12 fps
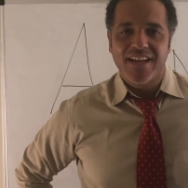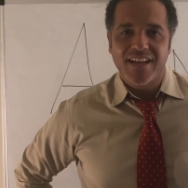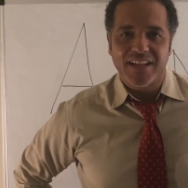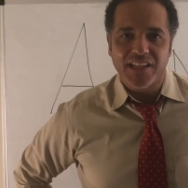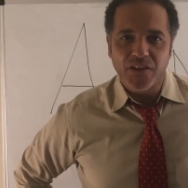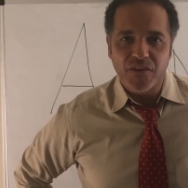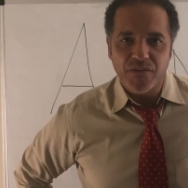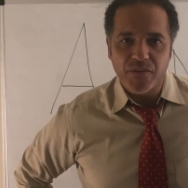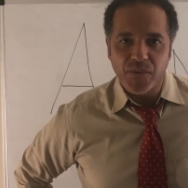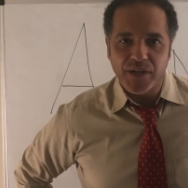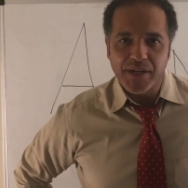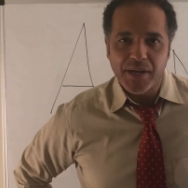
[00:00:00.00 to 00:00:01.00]
Hello
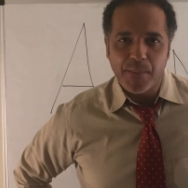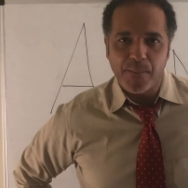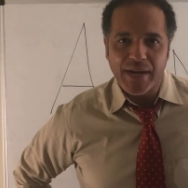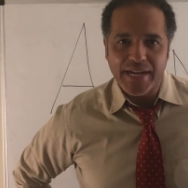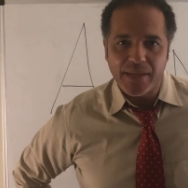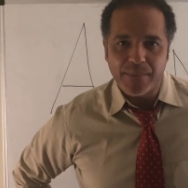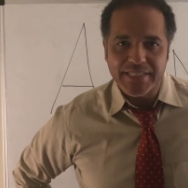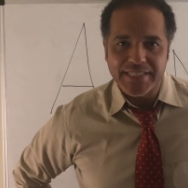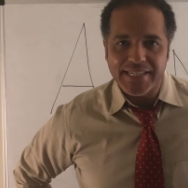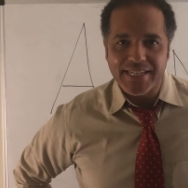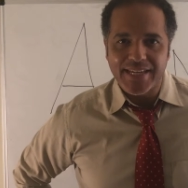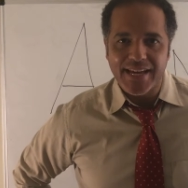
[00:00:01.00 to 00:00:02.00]
everyone, my name is
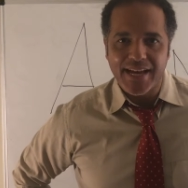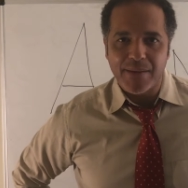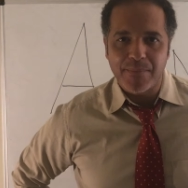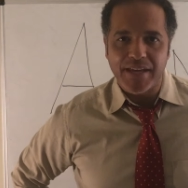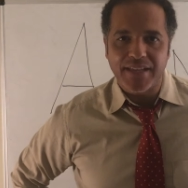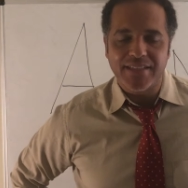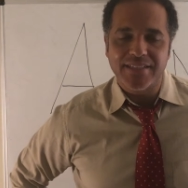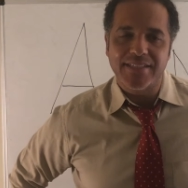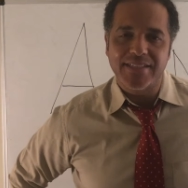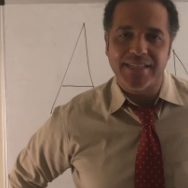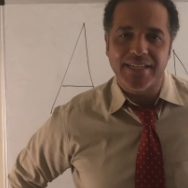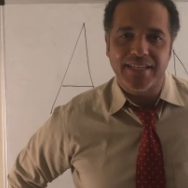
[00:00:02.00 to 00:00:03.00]
Ehab and this
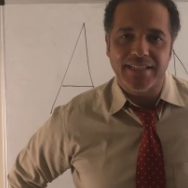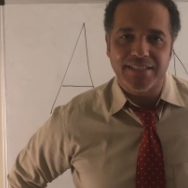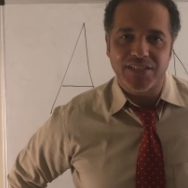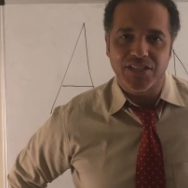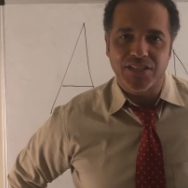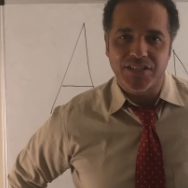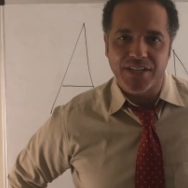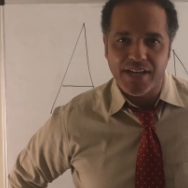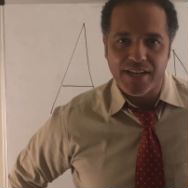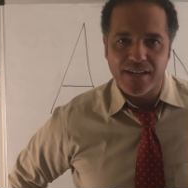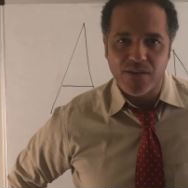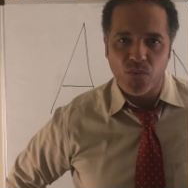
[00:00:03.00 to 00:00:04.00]
is English in
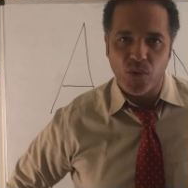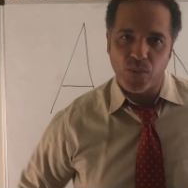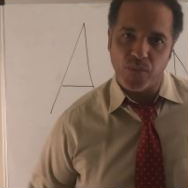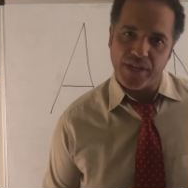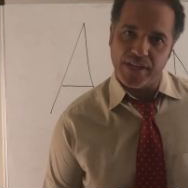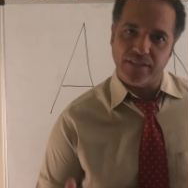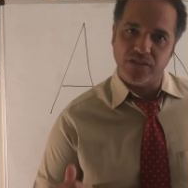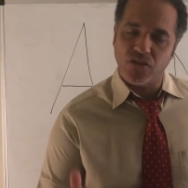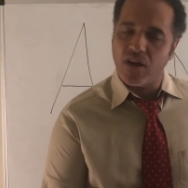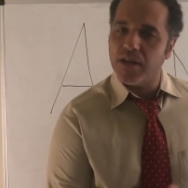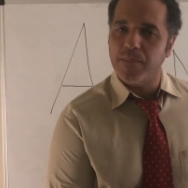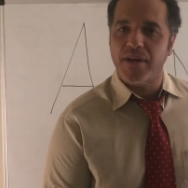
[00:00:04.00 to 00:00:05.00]
10, where we
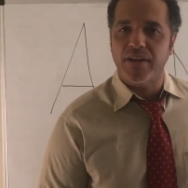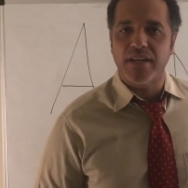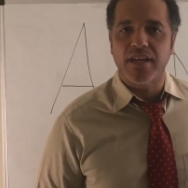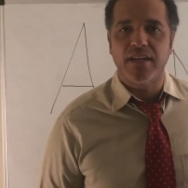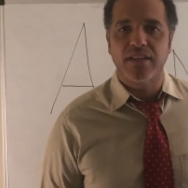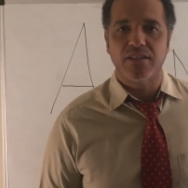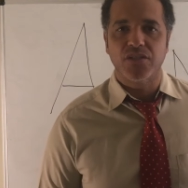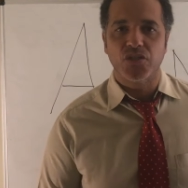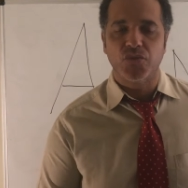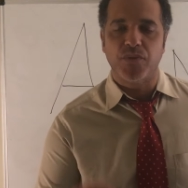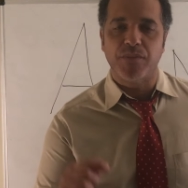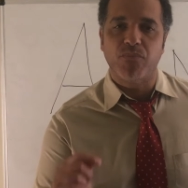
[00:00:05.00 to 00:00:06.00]
talk about
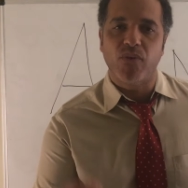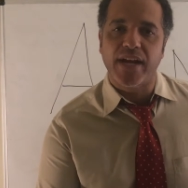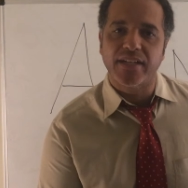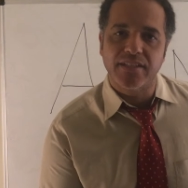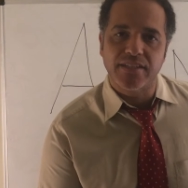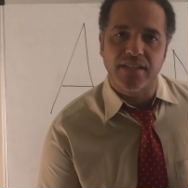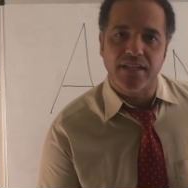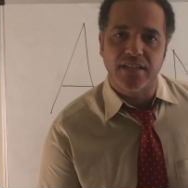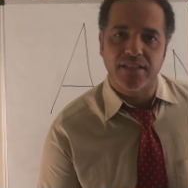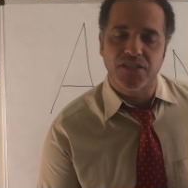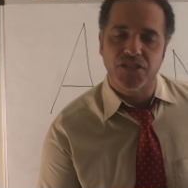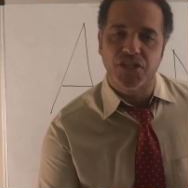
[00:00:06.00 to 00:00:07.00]
English, we practice
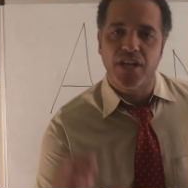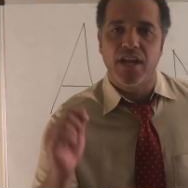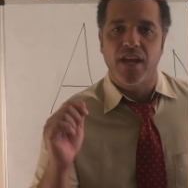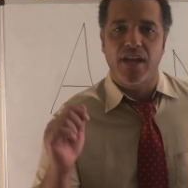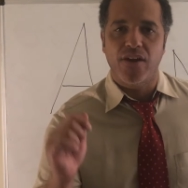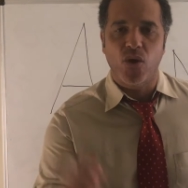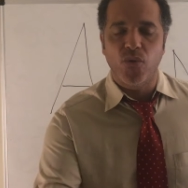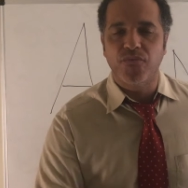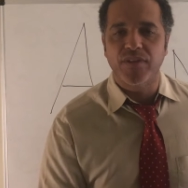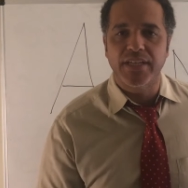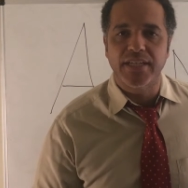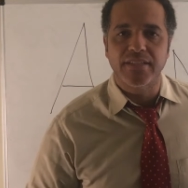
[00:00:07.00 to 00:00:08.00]
English, and
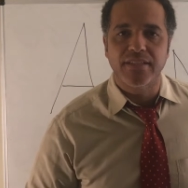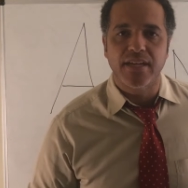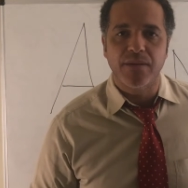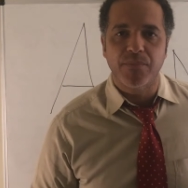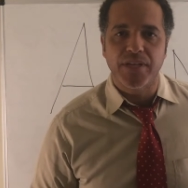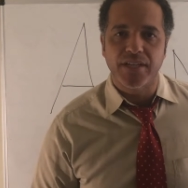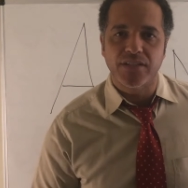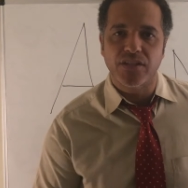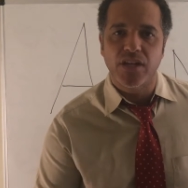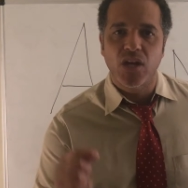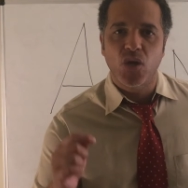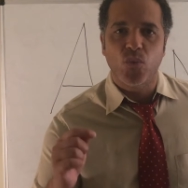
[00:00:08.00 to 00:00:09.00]
hopefully in 10 minutes
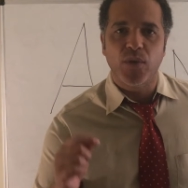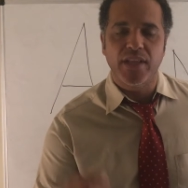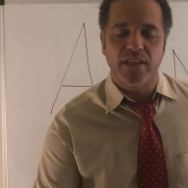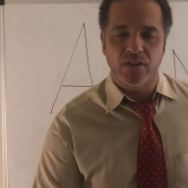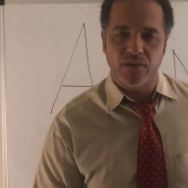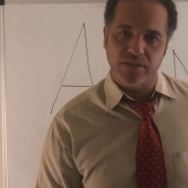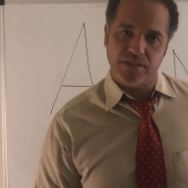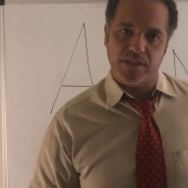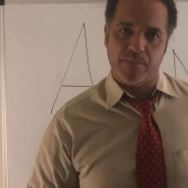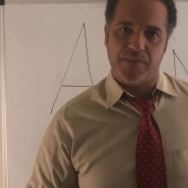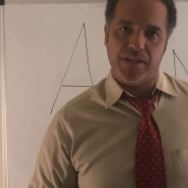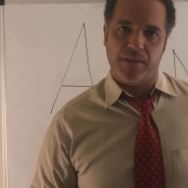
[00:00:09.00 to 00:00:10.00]
we learn
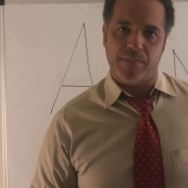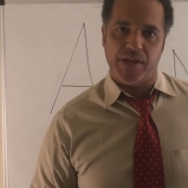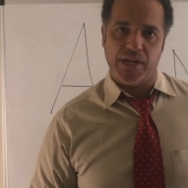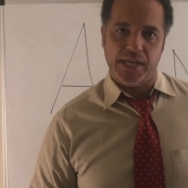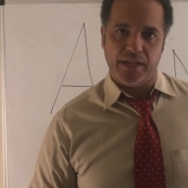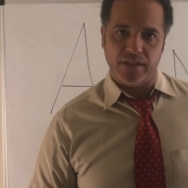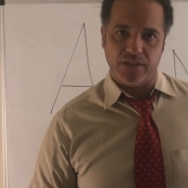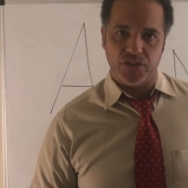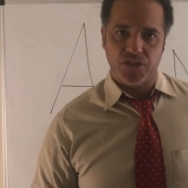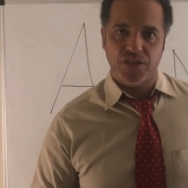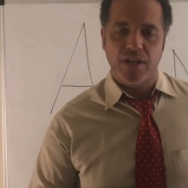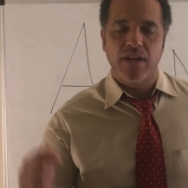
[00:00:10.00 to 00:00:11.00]
something about
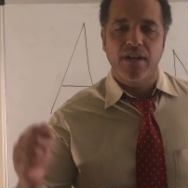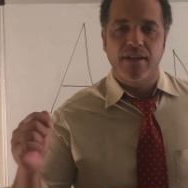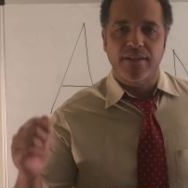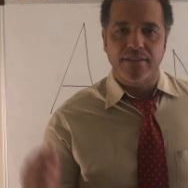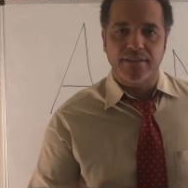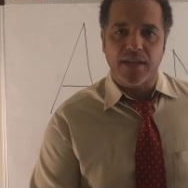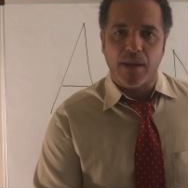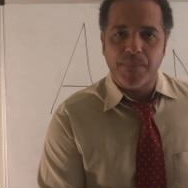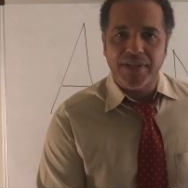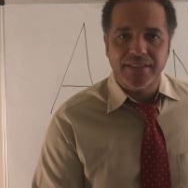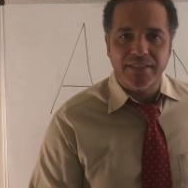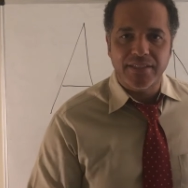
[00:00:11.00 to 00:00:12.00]
English. The
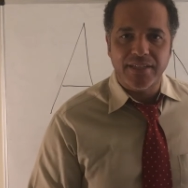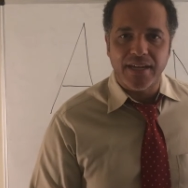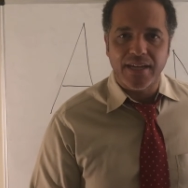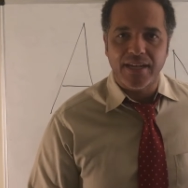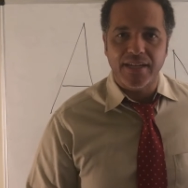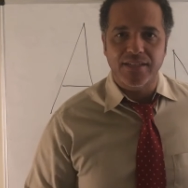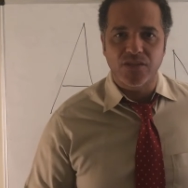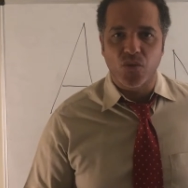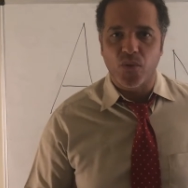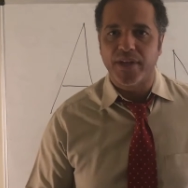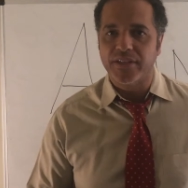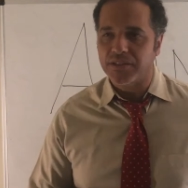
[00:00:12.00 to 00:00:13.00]
topic today is
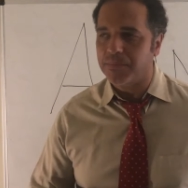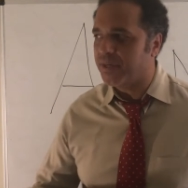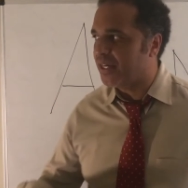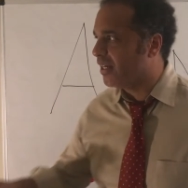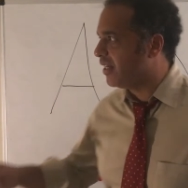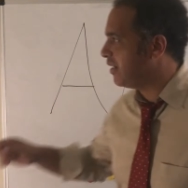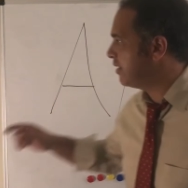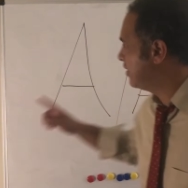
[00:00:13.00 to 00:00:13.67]
going to be